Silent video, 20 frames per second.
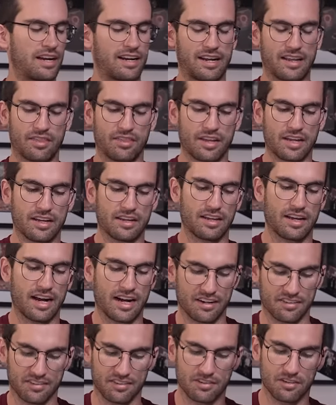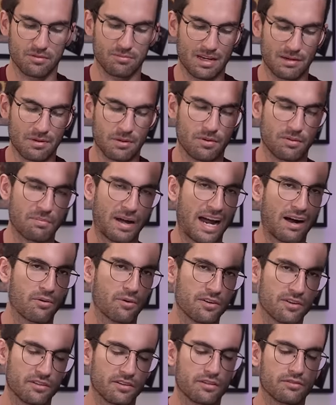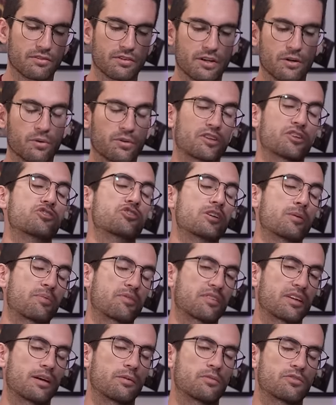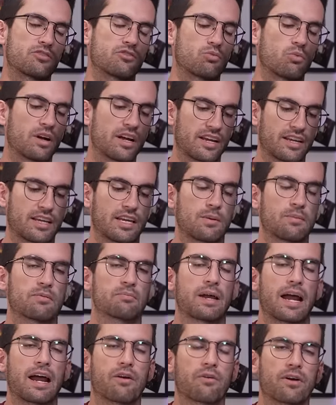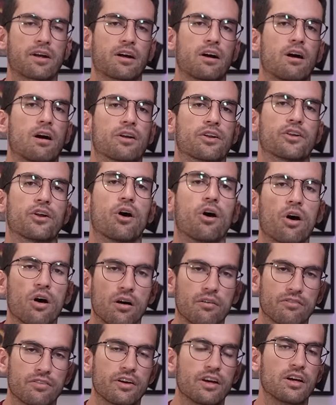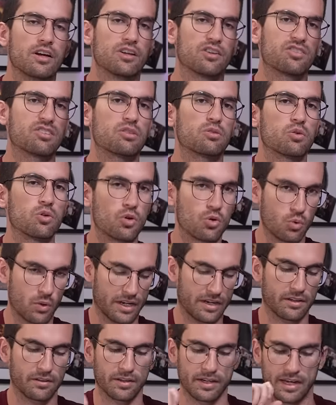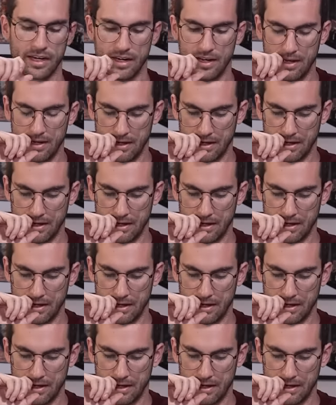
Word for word: and I think it has to do maybe with power delivery or the chipset, which is why it keeps powering on and off so quickly.